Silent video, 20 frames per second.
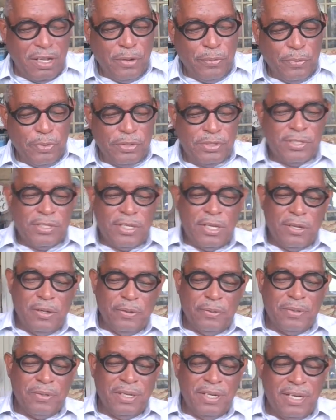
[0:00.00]
were
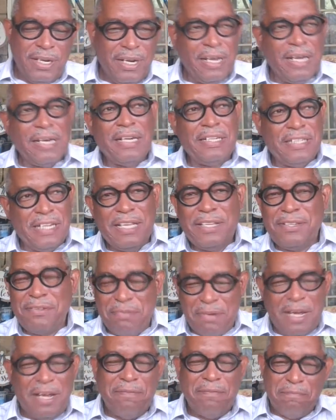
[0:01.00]
sold. And yes,
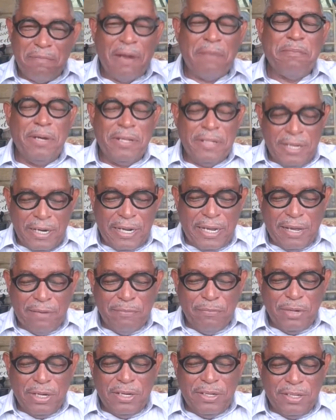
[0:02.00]
my mother
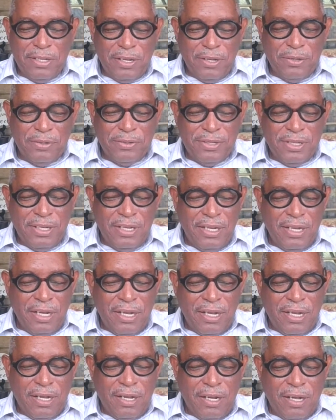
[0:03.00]
had one of those
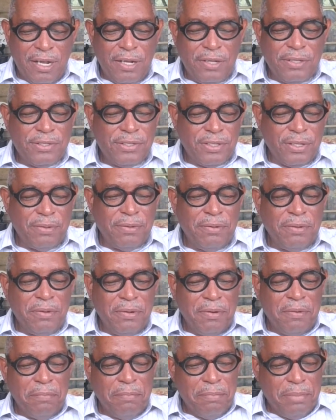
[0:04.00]
also.
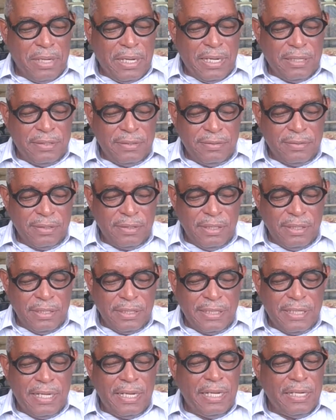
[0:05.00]
But
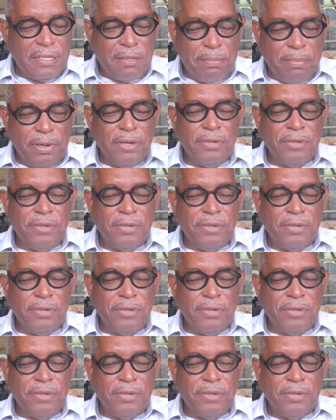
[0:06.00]
the